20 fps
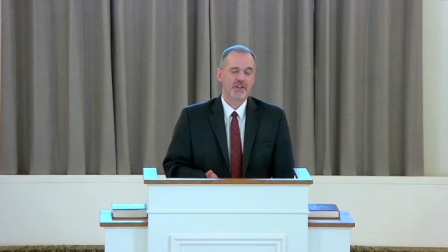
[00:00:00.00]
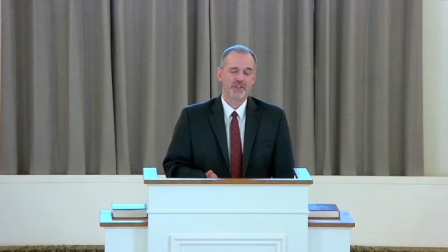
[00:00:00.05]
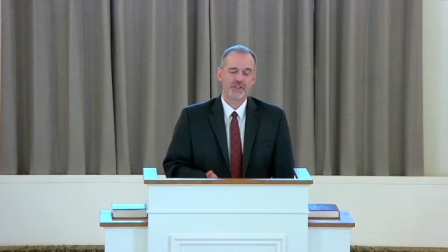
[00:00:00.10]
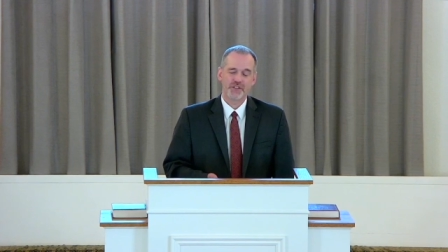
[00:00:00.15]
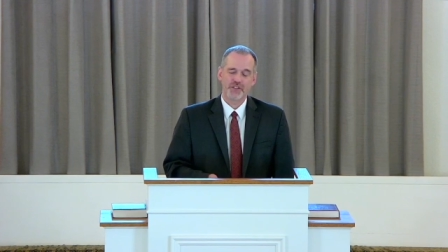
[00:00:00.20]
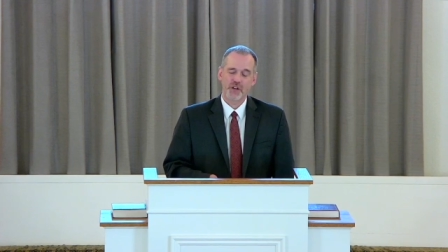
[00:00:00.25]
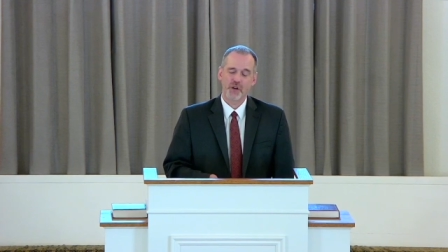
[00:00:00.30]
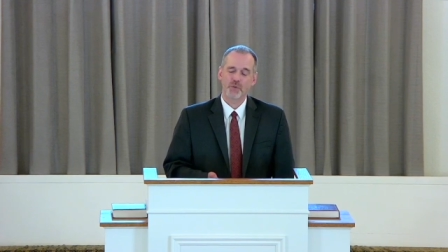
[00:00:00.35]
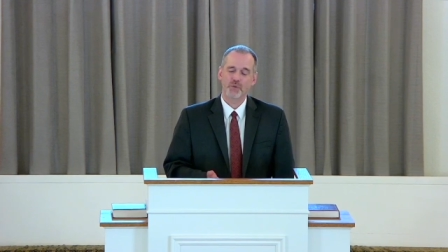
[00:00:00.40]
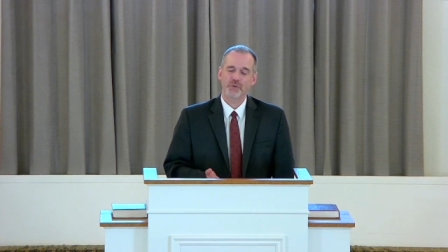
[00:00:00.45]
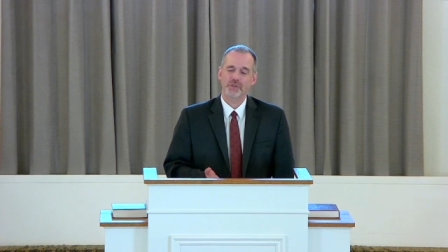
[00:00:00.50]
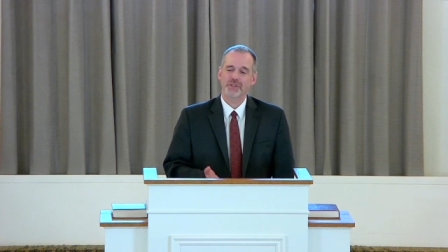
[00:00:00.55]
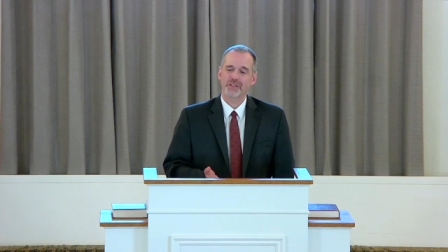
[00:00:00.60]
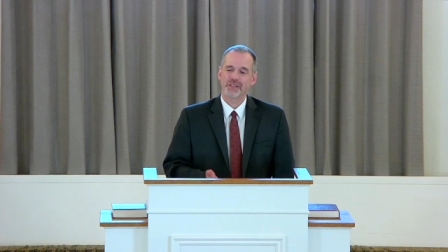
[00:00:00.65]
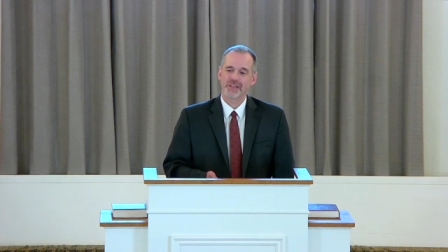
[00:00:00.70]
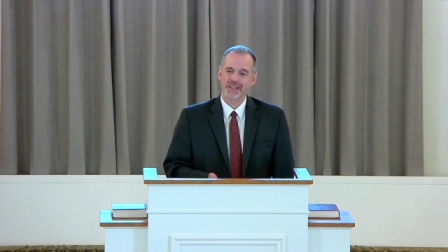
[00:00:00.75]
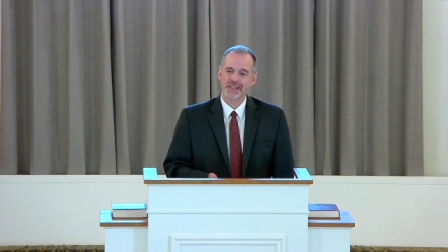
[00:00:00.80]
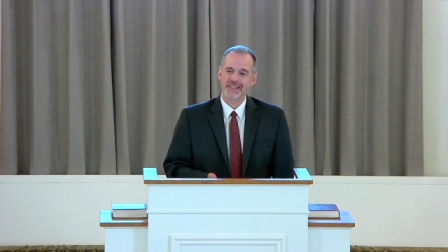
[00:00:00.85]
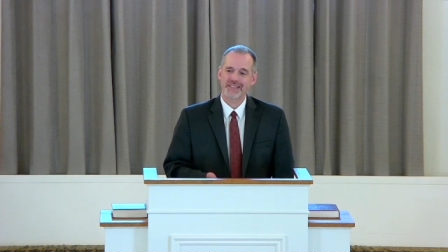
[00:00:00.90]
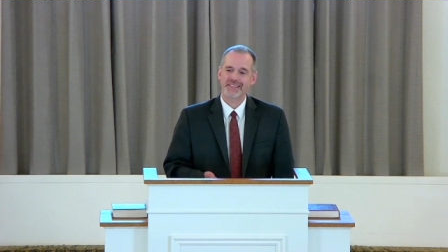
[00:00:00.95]
Don't
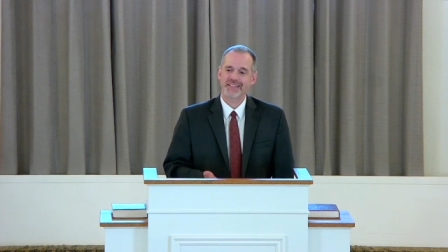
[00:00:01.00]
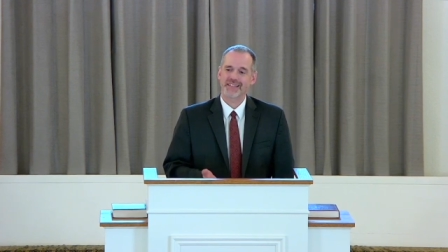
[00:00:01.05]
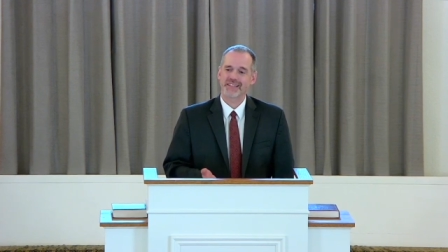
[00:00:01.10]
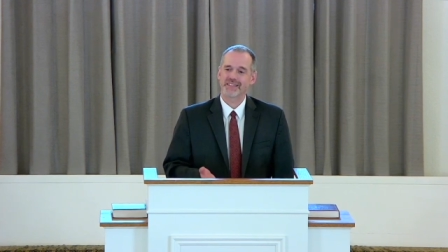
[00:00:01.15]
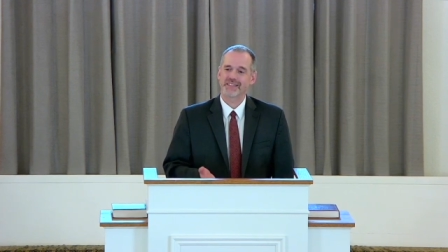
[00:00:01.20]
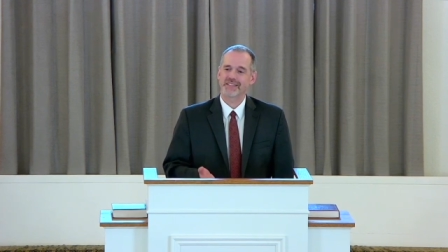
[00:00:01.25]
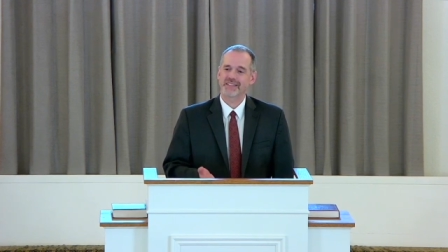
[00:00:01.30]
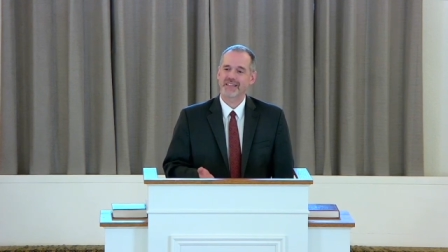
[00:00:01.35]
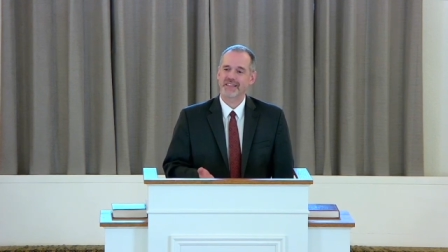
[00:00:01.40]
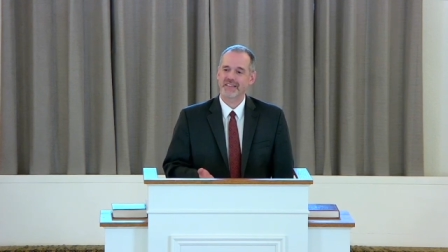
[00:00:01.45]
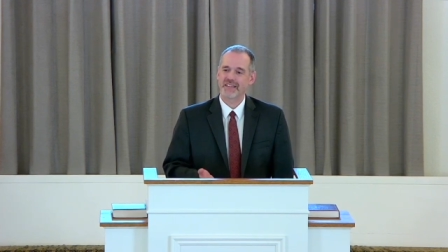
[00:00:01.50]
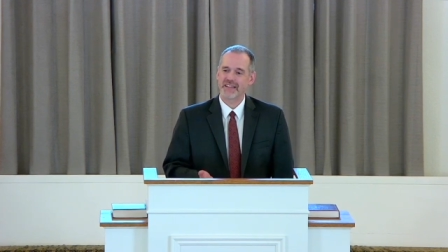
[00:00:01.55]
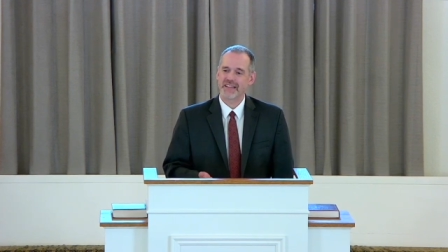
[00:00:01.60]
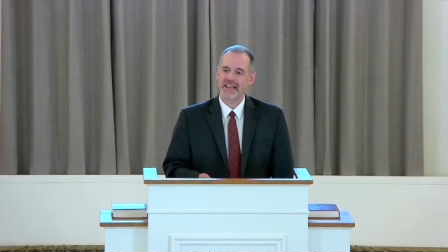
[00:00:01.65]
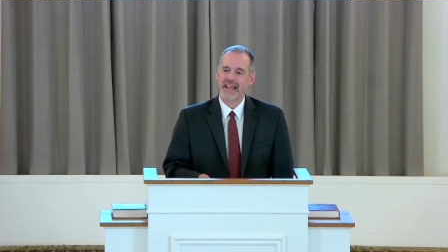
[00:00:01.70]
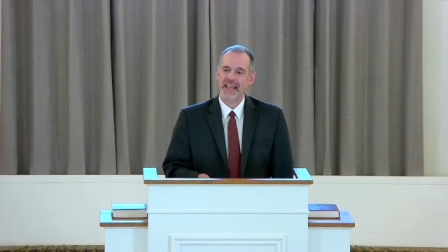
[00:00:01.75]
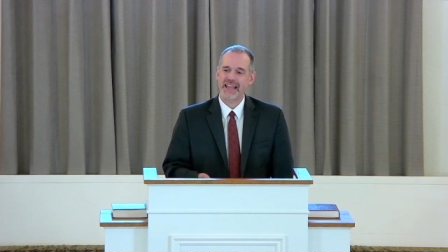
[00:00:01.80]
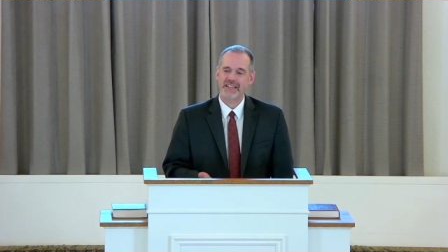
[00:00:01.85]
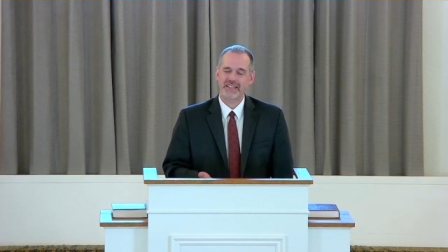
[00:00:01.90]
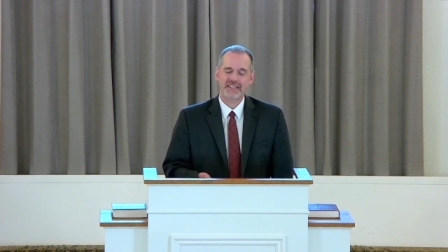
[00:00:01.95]
listen to the
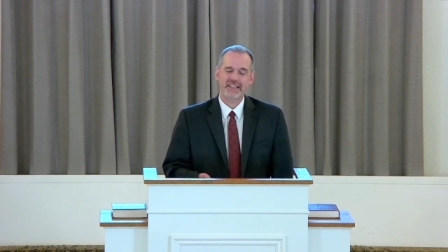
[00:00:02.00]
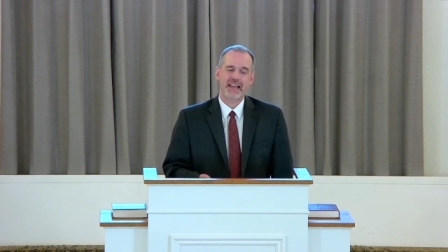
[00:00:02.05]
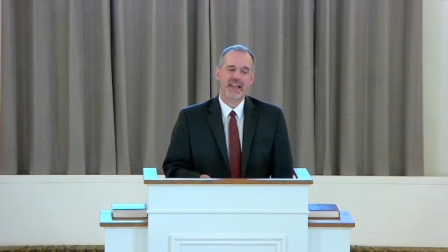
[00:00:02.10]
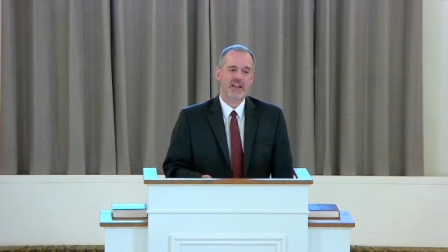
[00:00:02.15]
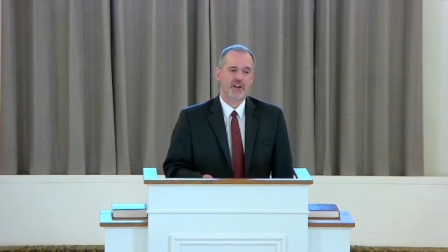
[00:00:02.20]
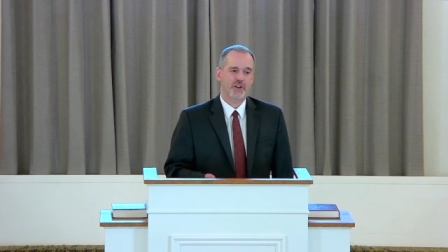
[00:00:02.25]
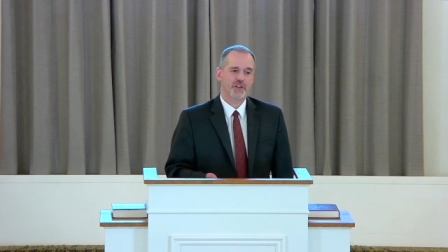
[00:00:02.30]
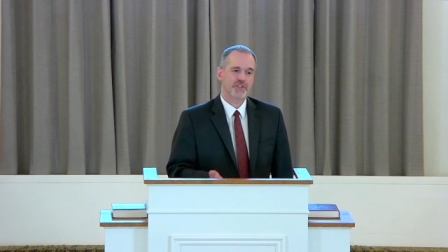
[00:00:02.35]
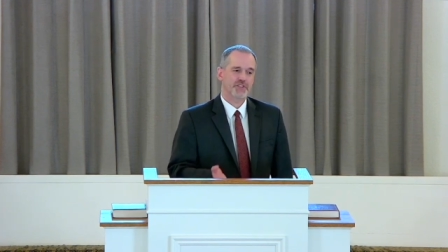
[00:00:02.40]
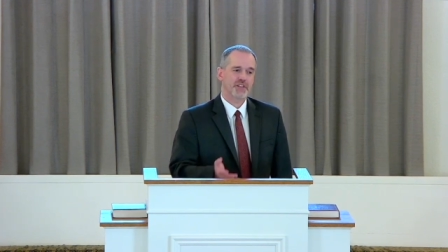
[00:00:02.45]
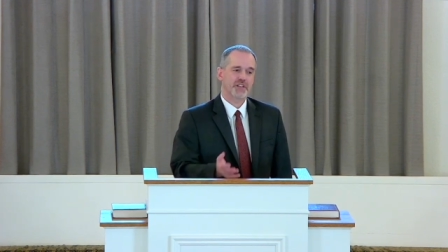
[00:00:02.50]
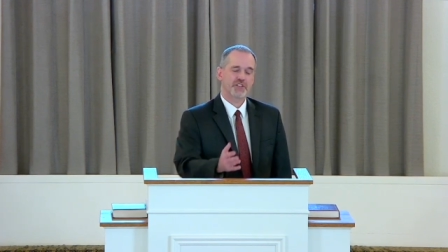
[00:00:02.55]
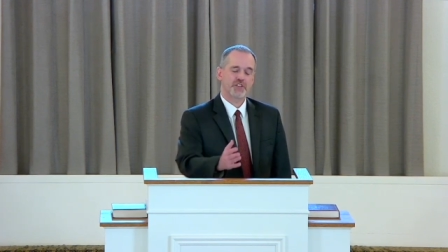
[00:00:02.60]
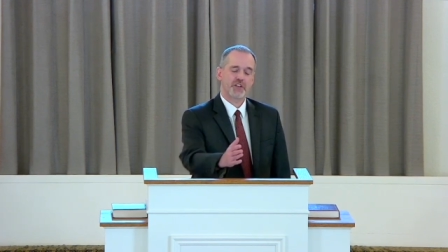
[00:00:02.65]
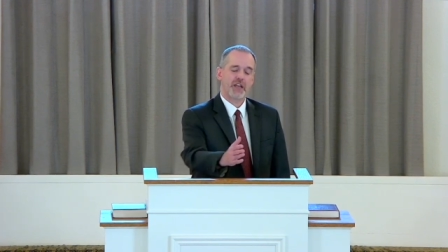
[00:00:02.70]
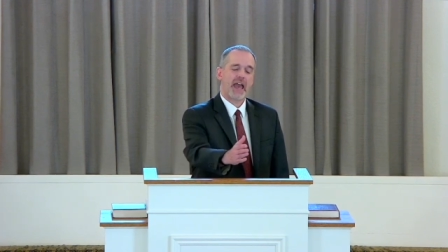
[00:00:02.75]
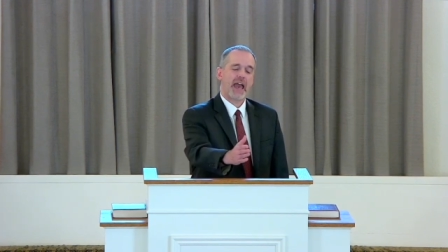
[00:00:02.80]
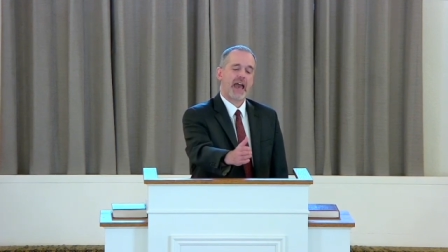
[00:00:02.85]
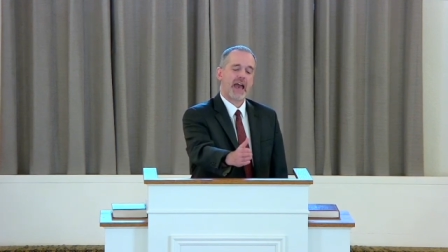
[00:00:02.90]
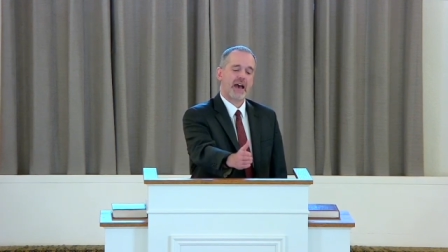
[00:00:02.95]
naysayers that you
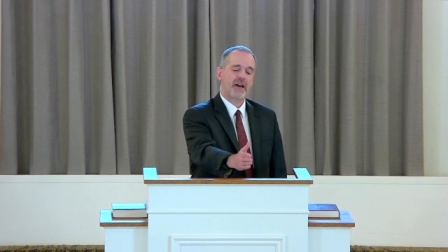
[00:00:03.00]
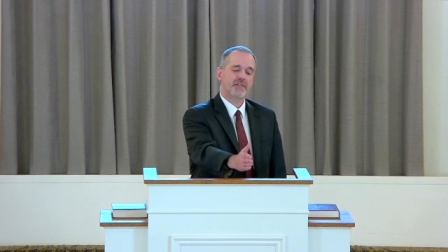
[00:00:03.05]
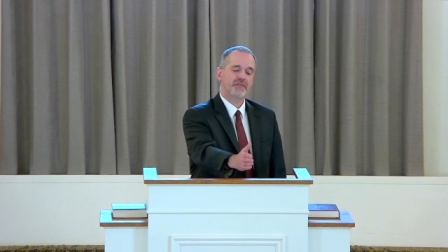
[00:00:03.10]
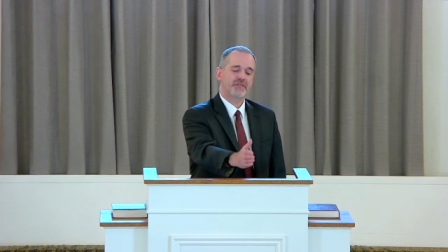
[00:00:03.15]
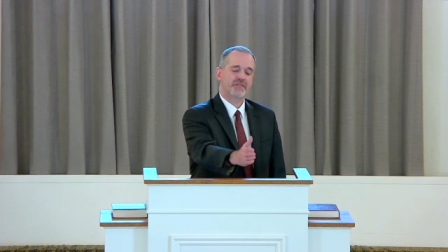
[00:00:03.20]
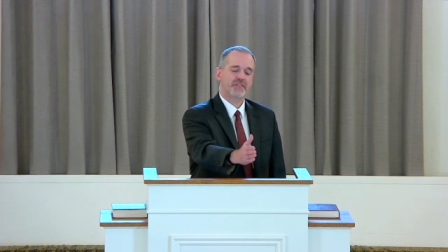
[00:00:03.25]
have